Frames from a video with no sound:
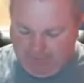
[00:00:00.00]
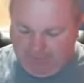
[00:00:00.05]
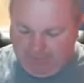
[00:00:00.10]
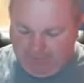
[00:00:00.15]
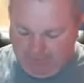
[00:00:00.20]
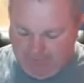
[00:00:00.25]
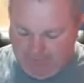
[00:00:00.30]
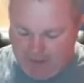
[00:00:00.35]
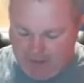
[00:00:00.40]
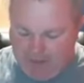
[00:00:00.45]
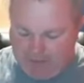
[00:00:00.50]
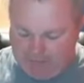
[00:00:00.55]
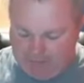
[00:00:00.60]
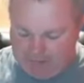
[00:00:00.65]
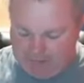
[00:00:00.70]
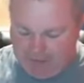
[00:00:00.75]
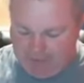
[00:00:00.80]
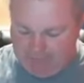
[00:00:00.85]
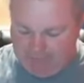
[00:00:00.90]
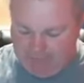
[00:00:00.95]
5 to
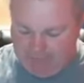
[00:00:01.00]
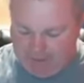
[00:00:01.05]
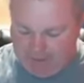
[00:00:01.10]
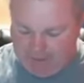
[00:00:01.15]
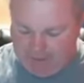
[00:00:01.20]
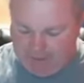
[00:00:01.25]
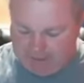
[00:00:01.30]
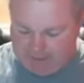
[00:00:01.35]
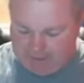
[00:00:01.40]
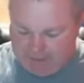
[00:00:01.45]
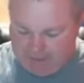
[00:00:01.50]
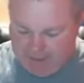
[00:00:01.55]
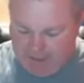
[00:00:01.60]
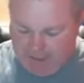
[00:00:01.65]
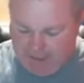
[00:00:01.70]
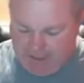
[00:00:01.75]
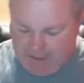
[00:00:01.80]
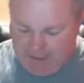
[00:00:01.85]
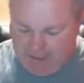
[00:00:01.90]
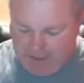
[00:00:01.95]
10 minutes,
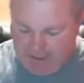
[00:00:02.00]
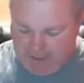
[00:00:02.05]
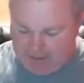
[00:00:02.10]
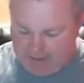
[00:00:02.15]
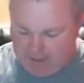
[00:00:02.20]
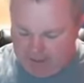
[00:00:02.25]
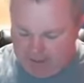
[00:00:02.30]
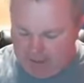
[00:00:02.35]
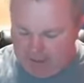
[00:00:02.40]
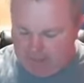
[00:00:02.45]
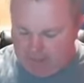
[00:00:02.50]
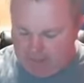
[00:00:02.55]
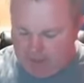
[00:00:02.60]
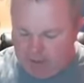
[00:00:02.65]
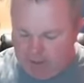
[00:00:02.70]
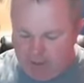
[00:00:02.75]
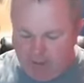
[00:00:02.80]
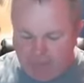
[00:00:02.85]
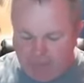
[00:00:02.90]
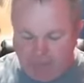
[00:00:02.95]
and then
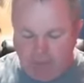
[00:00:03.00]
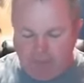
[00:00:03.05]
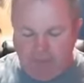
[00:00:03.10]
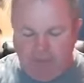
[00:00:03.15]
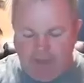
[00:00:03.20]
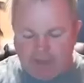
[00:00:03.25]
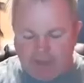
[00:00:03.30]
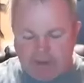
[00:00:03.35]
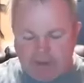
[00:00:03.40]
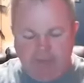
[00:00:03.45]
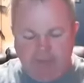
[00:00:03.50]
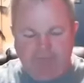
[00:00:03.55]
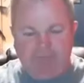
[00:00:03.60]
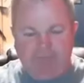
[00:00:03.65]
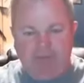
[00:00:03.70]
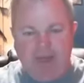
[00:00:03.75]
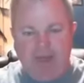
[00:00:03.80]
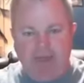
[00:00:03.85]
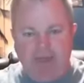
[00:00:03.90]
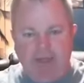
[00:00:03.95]
from actually
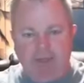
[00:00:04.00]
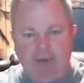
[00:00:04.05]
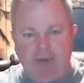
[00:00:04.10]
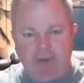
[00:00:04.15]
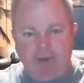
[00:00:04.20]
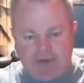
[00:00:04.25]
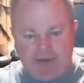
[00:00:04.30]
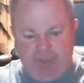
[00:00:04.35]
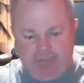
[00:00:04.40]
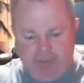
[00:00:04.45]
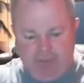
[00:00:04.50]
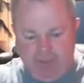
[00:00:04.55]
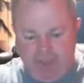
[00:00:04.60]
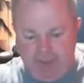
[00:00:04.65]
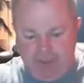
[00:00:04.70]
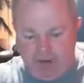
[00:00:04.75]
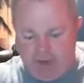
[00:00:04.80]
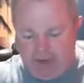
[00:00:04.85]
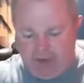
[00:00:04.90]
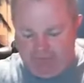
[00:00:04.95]
finding your
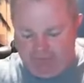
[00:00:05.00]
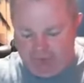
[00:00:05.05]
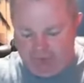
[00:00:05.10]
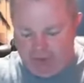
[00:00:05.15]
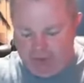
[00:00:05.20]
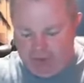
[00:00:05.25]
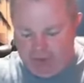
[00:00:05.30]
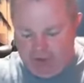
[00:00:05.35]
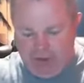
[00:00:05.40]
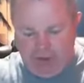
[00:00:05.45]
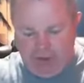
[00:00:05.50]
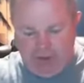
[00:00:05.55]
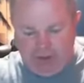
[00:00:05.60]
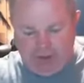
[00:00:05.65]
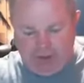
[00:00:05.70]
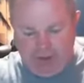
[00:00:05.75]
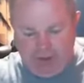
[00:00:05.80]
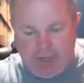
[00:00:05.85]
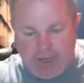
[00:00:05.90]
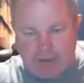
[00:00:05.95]
CPA offer
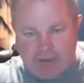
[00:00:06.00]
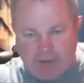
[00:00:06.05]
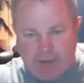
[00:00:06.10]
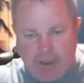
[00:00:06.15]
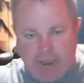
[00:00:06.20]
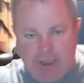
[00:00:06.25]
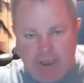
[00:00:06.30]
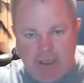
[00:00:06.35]
to actually